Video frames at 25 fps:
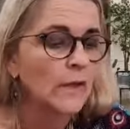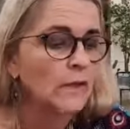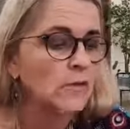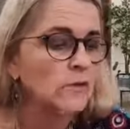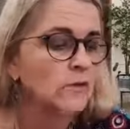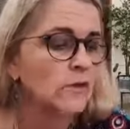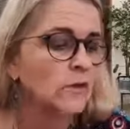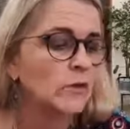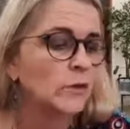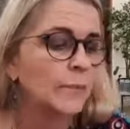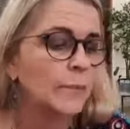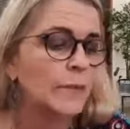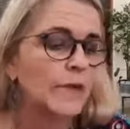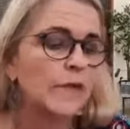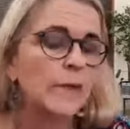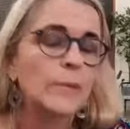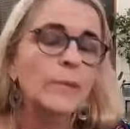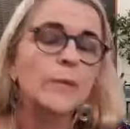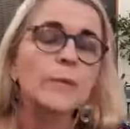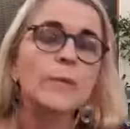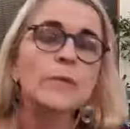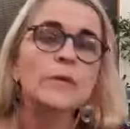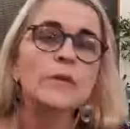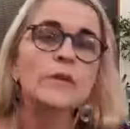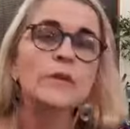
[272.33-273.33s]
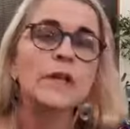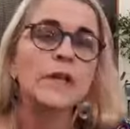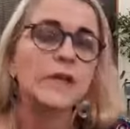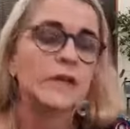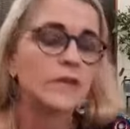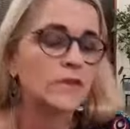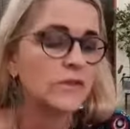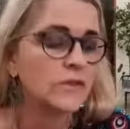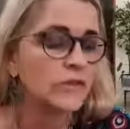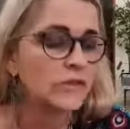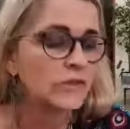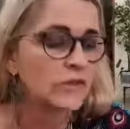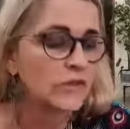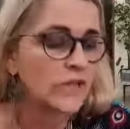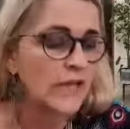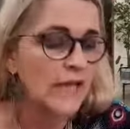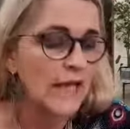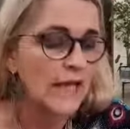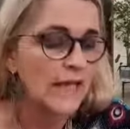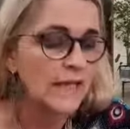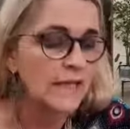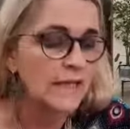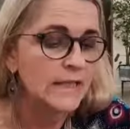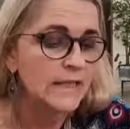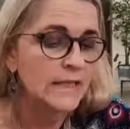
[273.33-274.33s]
so the people who said
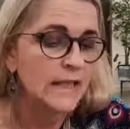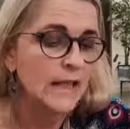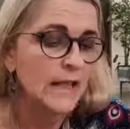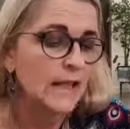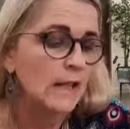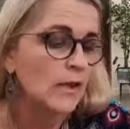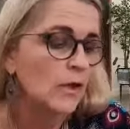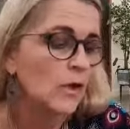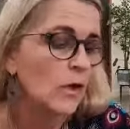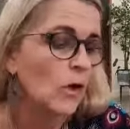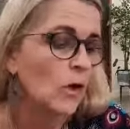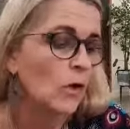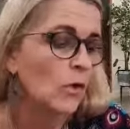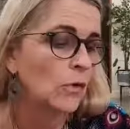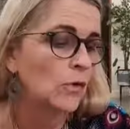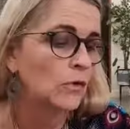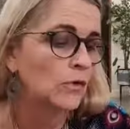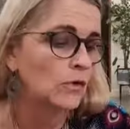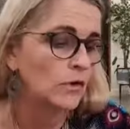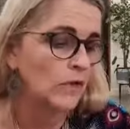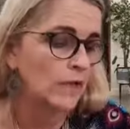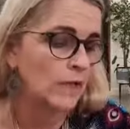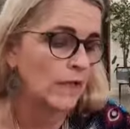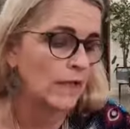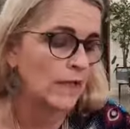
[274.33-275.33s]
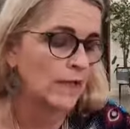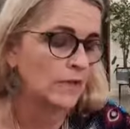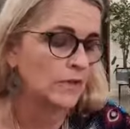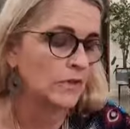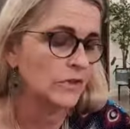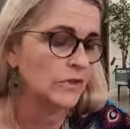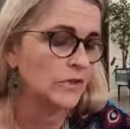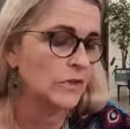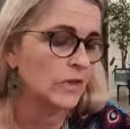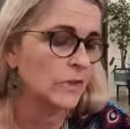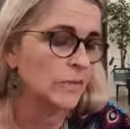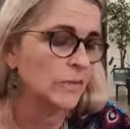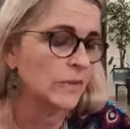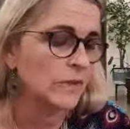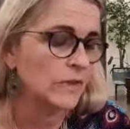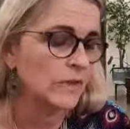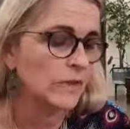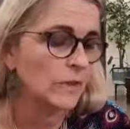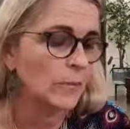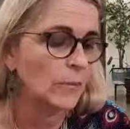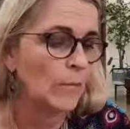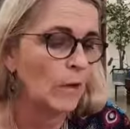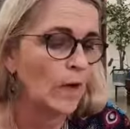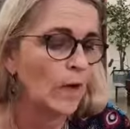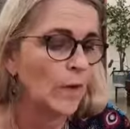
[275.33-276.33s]
strained and cold relationship with
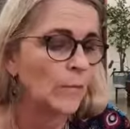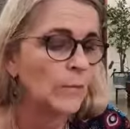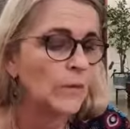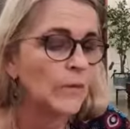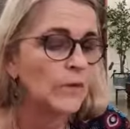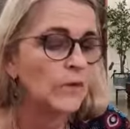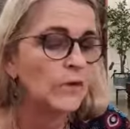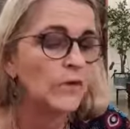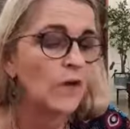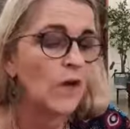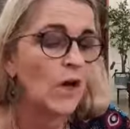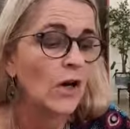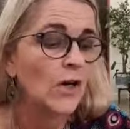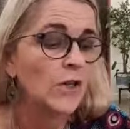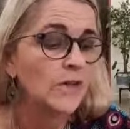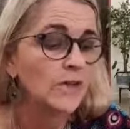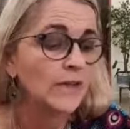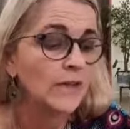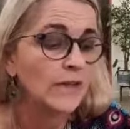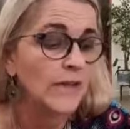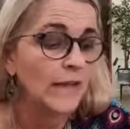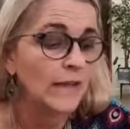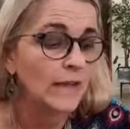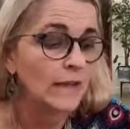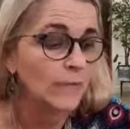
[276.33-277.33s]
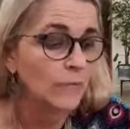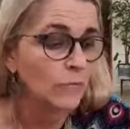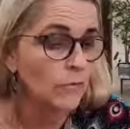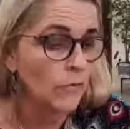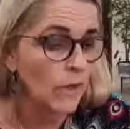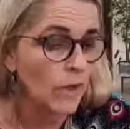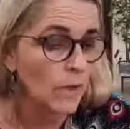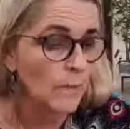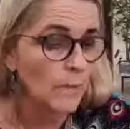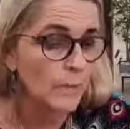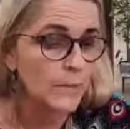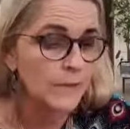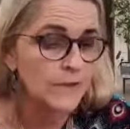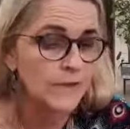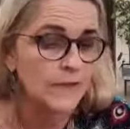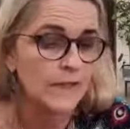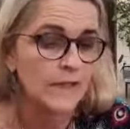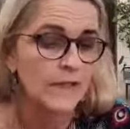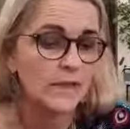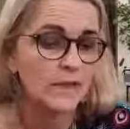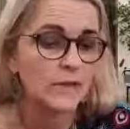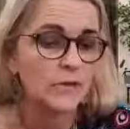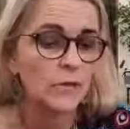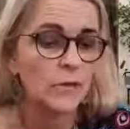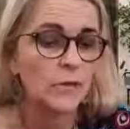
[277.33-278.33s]
their mom,
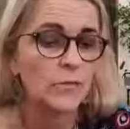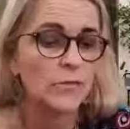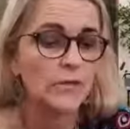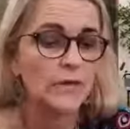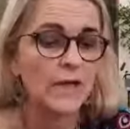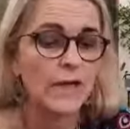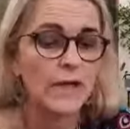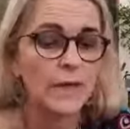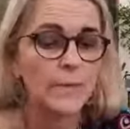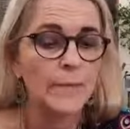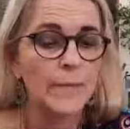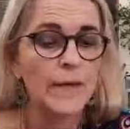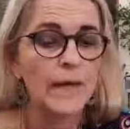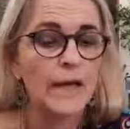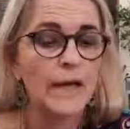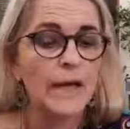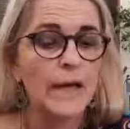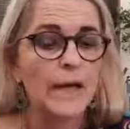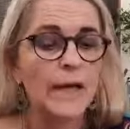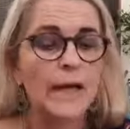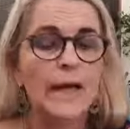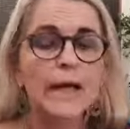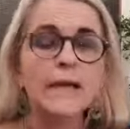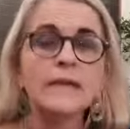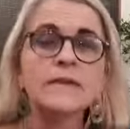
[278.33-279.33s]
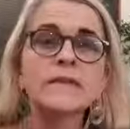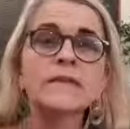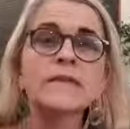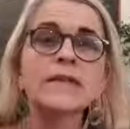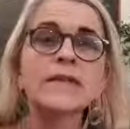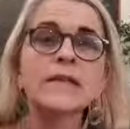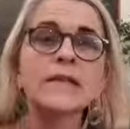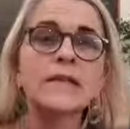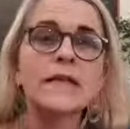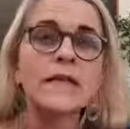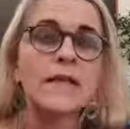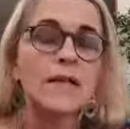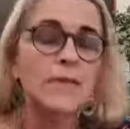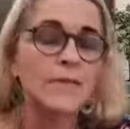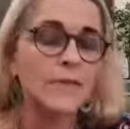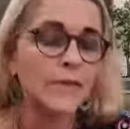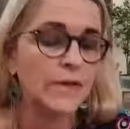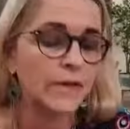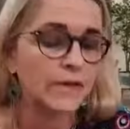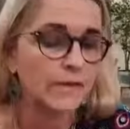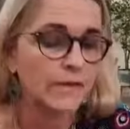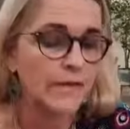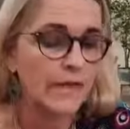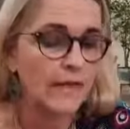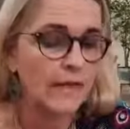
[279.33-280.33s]
91% of them had
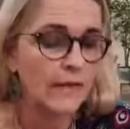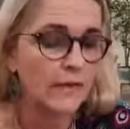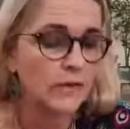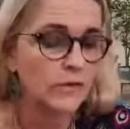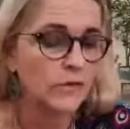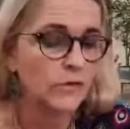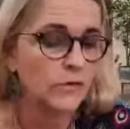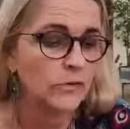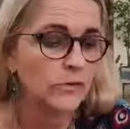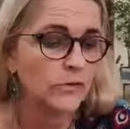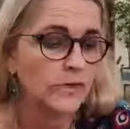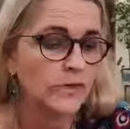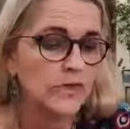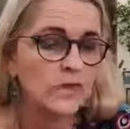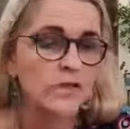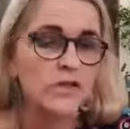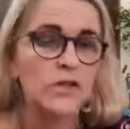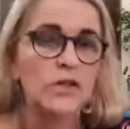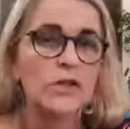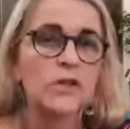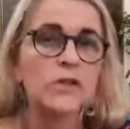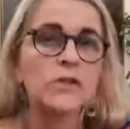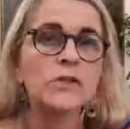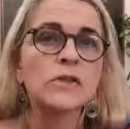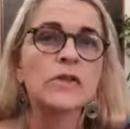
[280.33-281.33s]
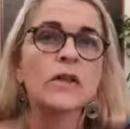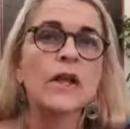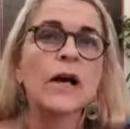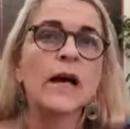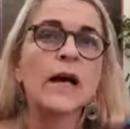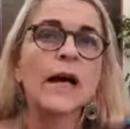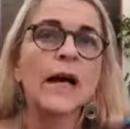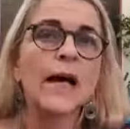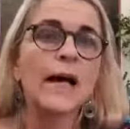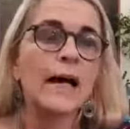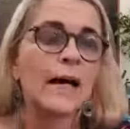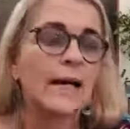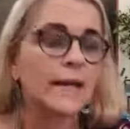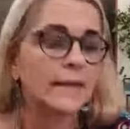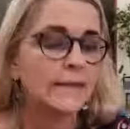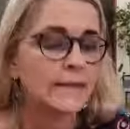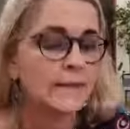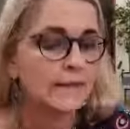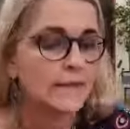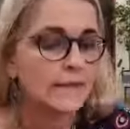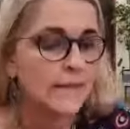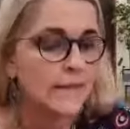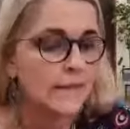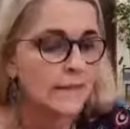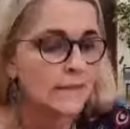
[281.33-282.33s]
significant health conditions like heart
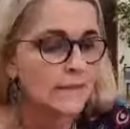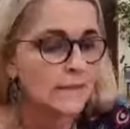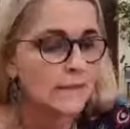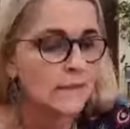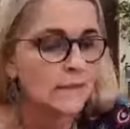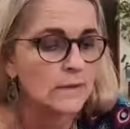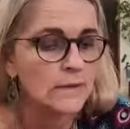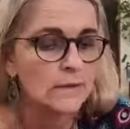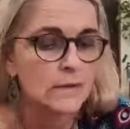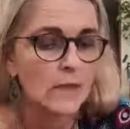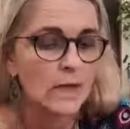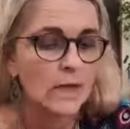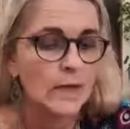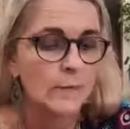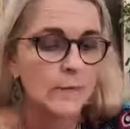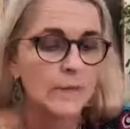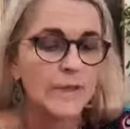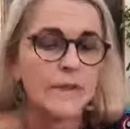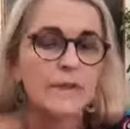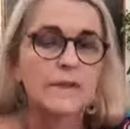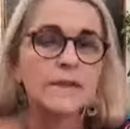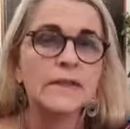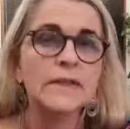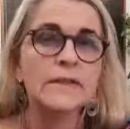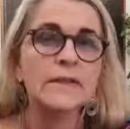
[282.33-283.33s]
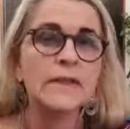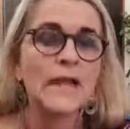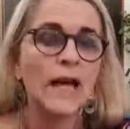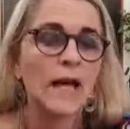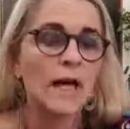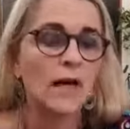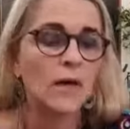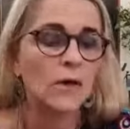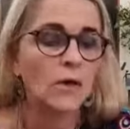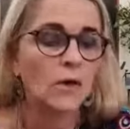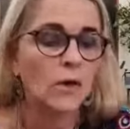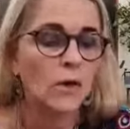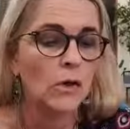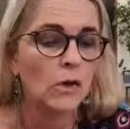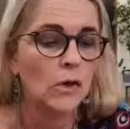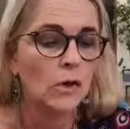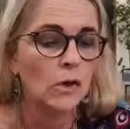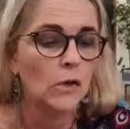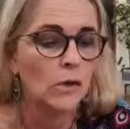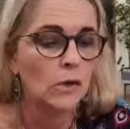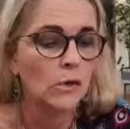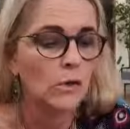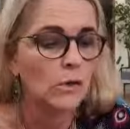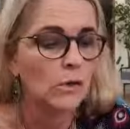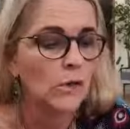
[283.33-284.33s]
disease, diabetes,
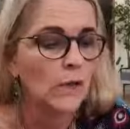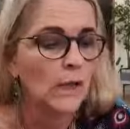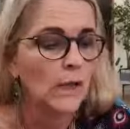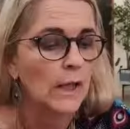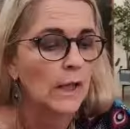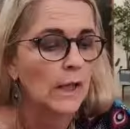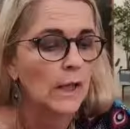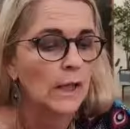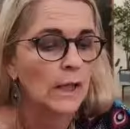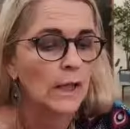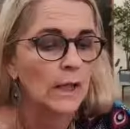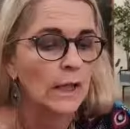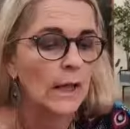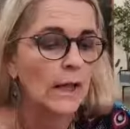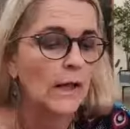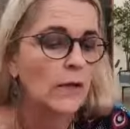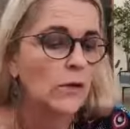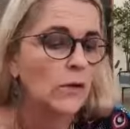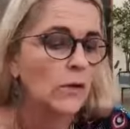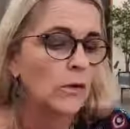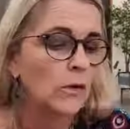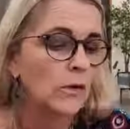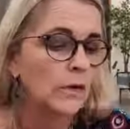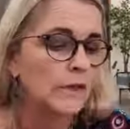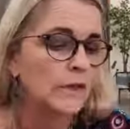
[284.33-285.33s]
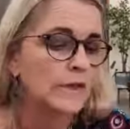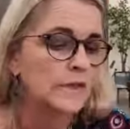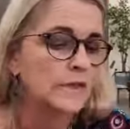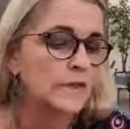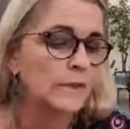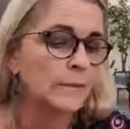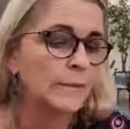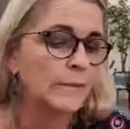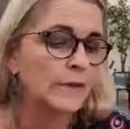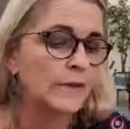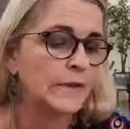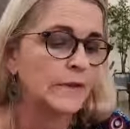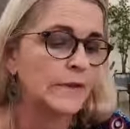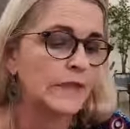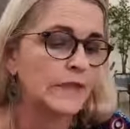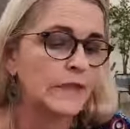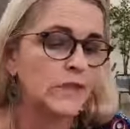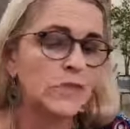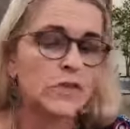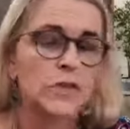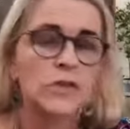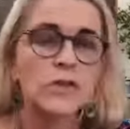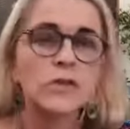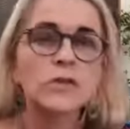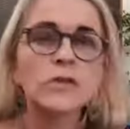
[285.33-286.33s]
alcoholism,
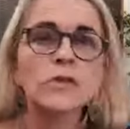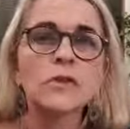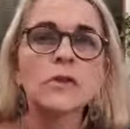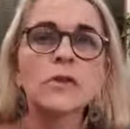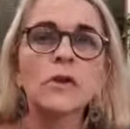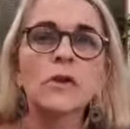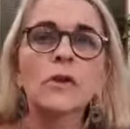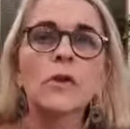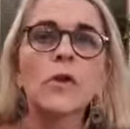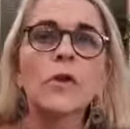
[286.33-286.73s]
addictions,